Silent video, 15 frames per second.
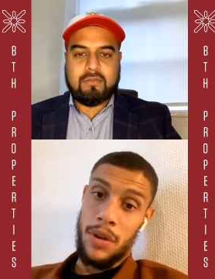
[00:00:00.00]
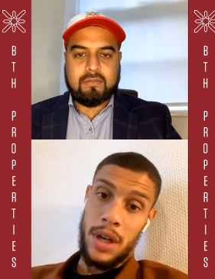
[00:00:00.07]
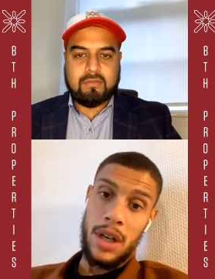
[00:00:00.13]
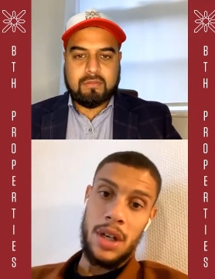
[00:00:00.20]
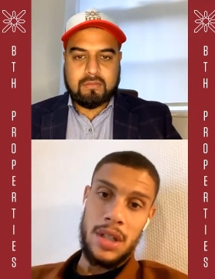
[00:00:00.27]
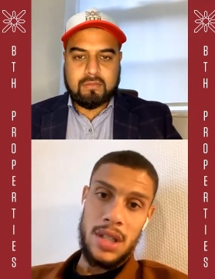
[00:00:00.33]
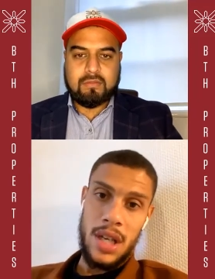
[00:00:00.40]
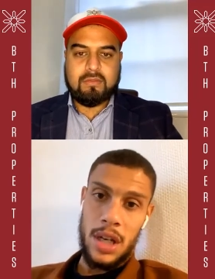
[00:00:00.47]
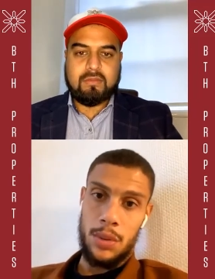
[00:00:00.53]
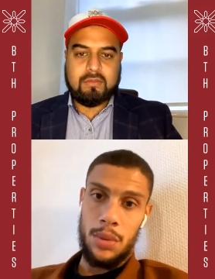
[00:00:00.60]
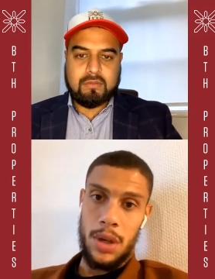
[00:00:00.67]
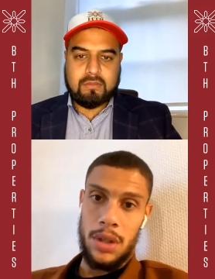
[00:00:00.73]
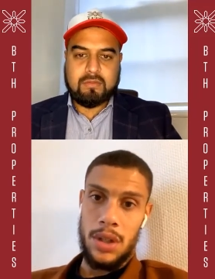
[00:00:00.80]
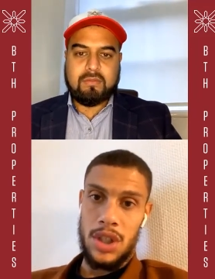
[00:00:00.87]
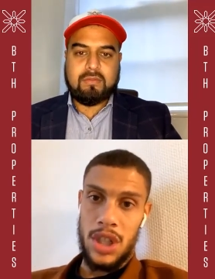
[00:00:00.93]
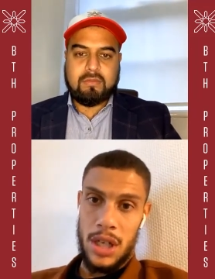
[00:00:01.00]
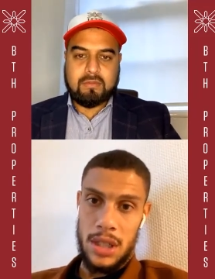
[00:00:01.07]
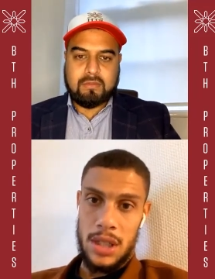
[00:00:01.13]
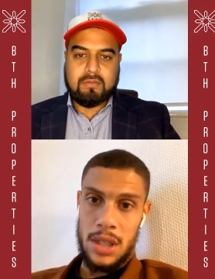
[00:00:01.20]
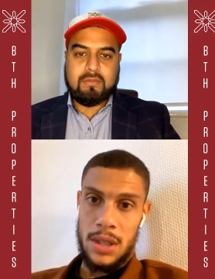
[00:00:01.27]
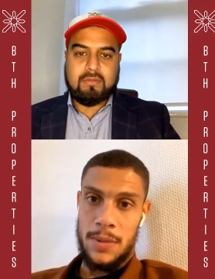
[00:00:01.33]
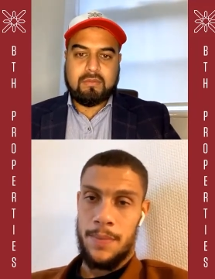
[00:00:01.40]
Speaker 1: sacked, we had the chat.
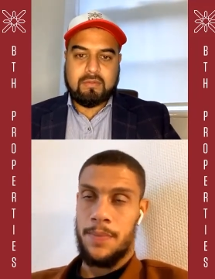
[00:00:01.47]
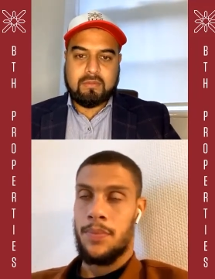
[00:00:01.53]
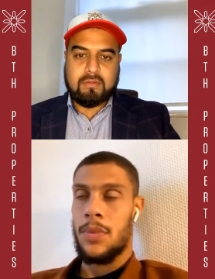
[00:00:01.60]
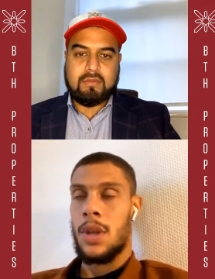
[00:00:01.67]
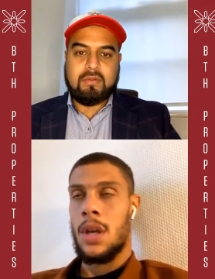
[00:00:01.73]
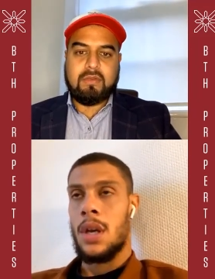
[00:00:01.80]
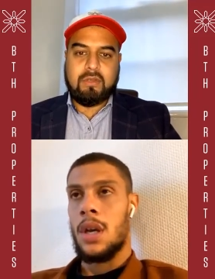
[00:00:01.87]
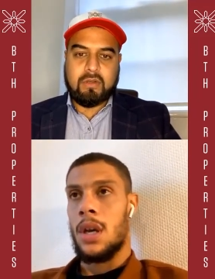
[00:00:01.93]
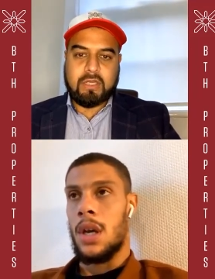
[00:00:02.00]
Okay.